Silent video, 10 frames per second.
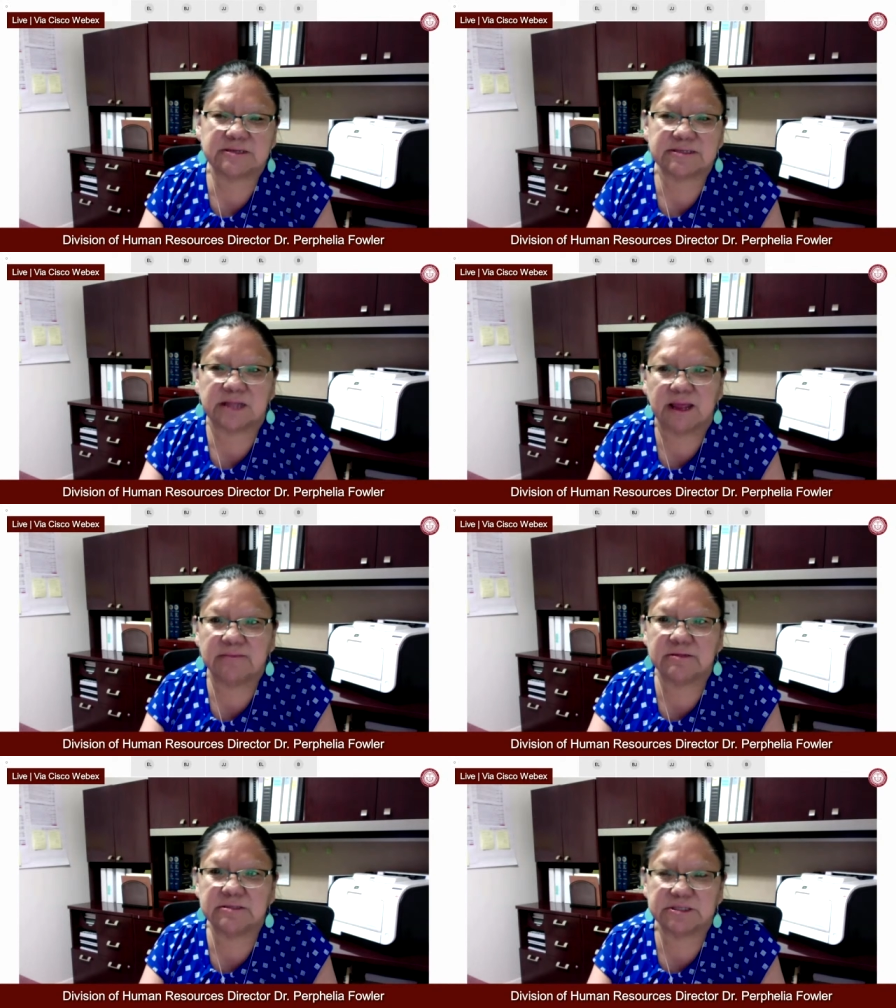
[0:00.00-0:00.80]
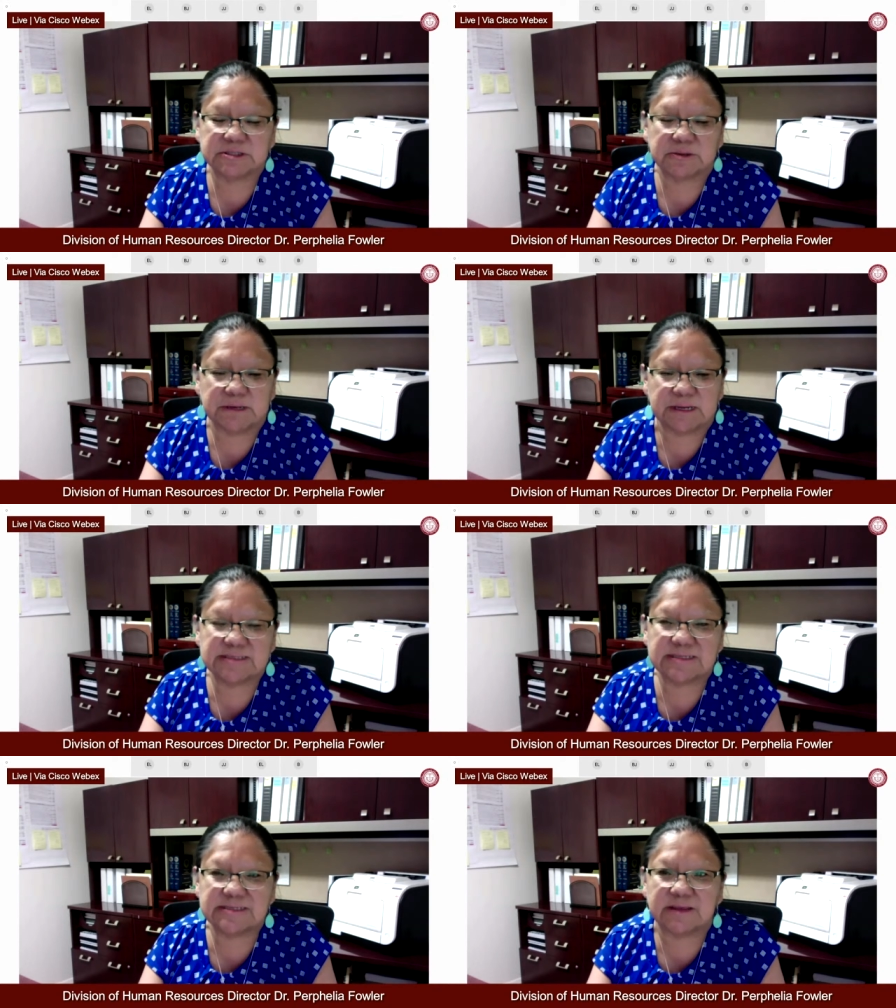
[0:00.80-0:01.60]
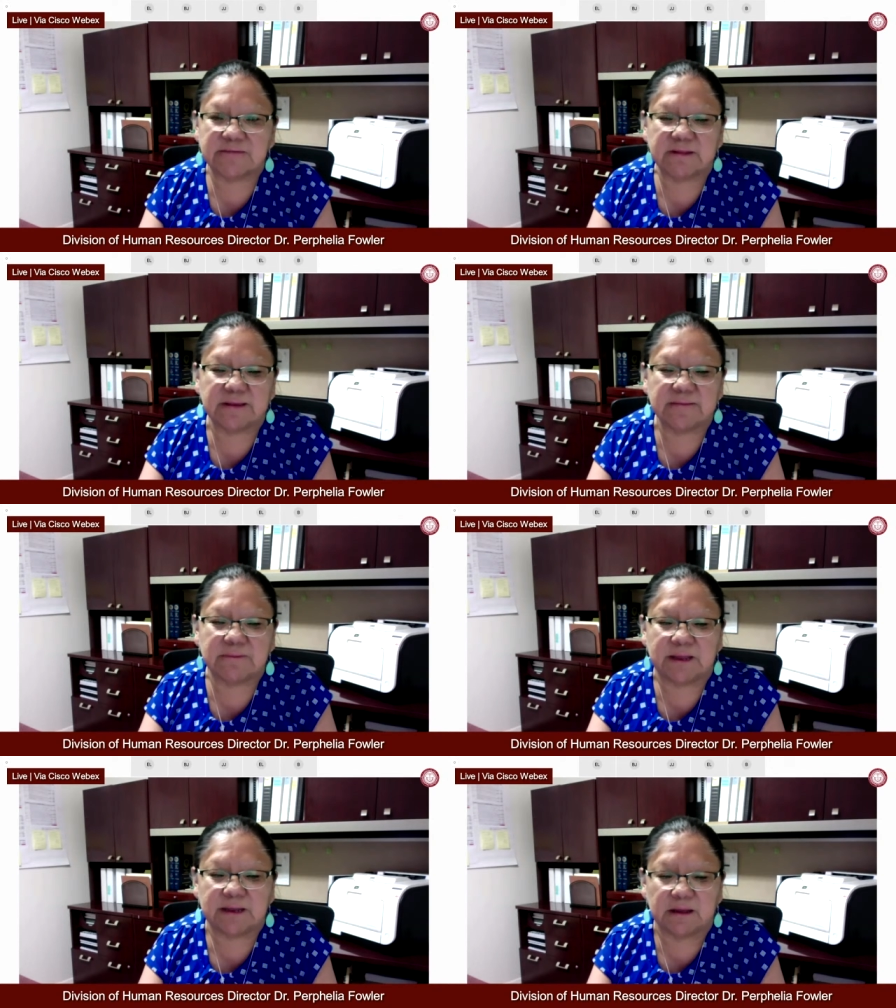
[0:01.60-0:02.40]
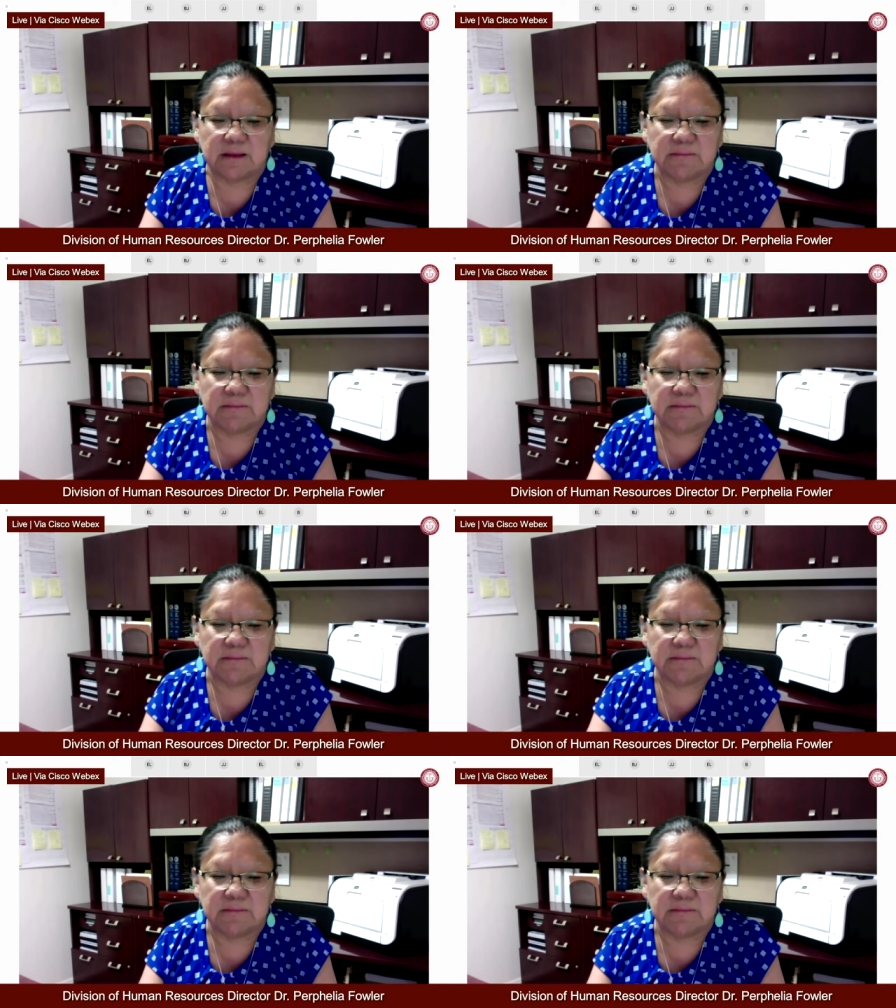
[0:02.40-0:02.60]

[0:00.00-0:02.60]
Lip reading: is not able to join us this evening, but